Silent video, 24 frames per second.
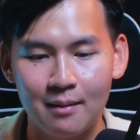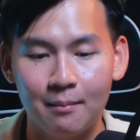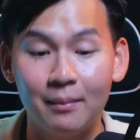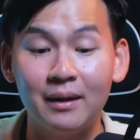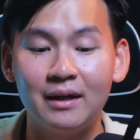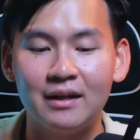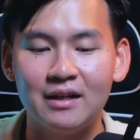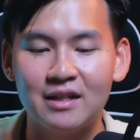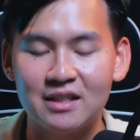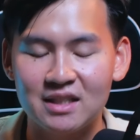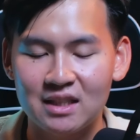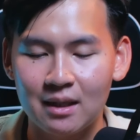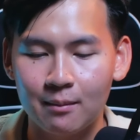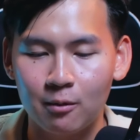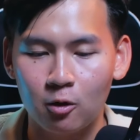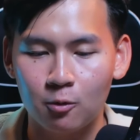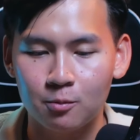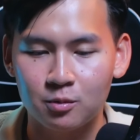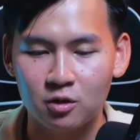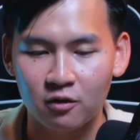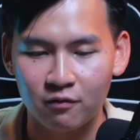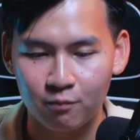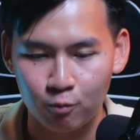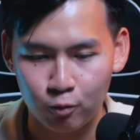but in the
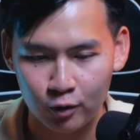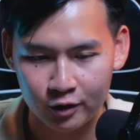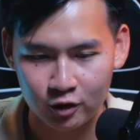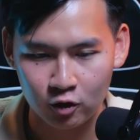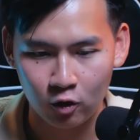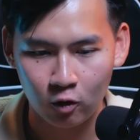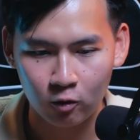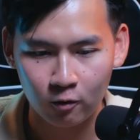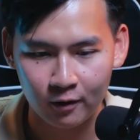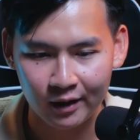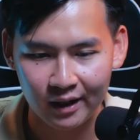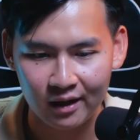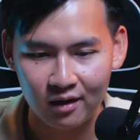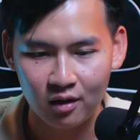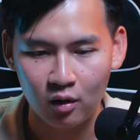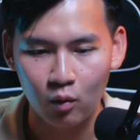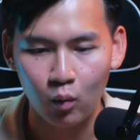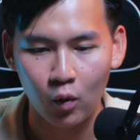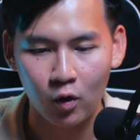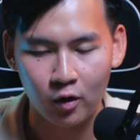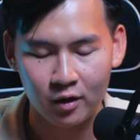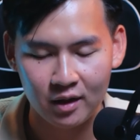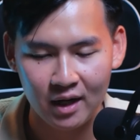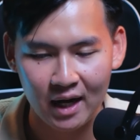suburbs of Pretoria,
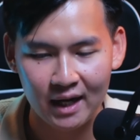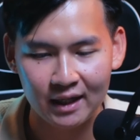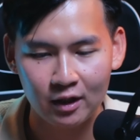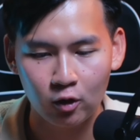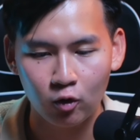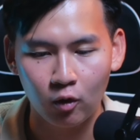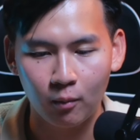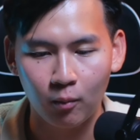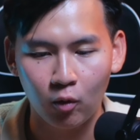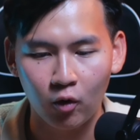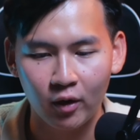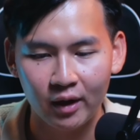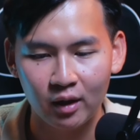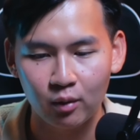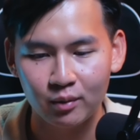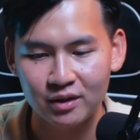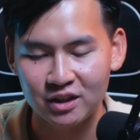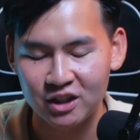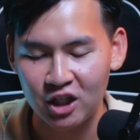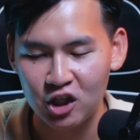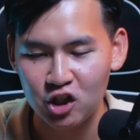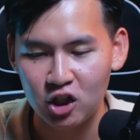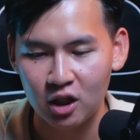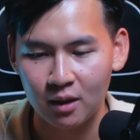where a 9-year-old boy was
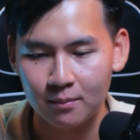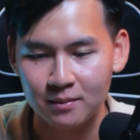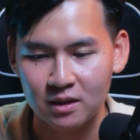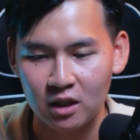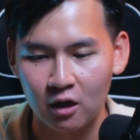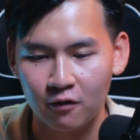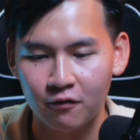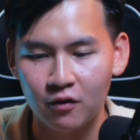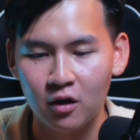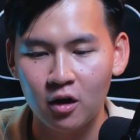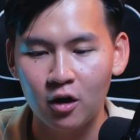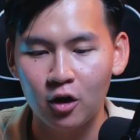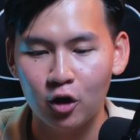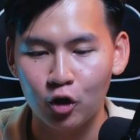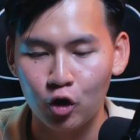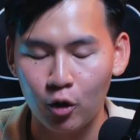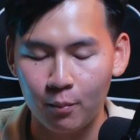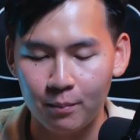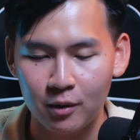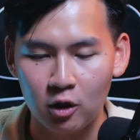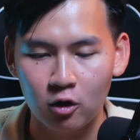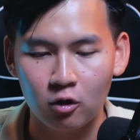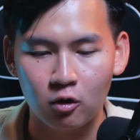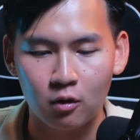teaching himself
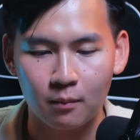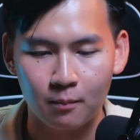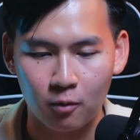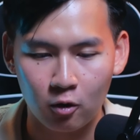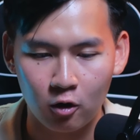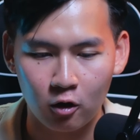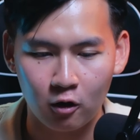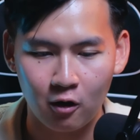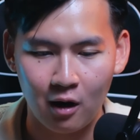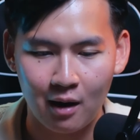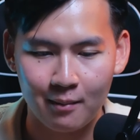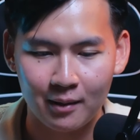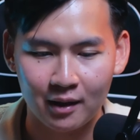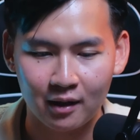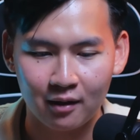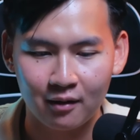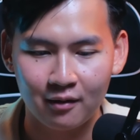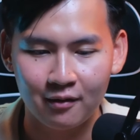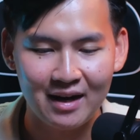computer programming.